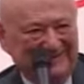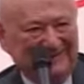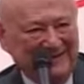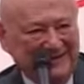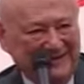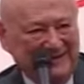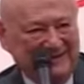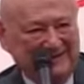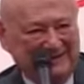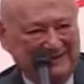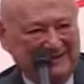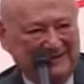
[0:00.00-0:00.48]

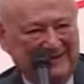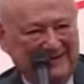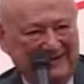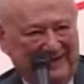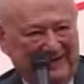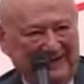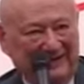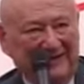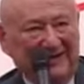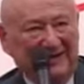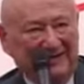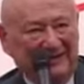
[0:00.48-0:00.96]

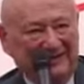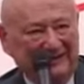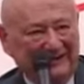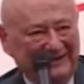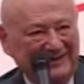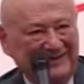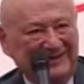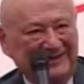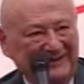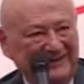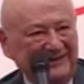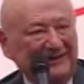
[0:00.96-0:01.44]
the
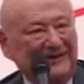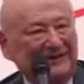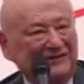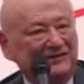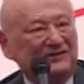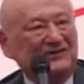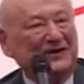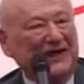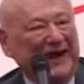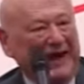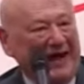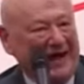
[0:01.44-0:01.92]
killing
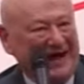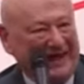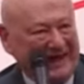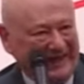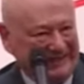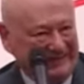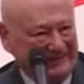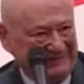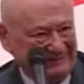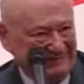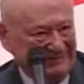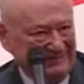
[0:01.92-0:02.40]
of
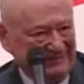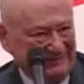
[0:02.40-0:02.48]
God,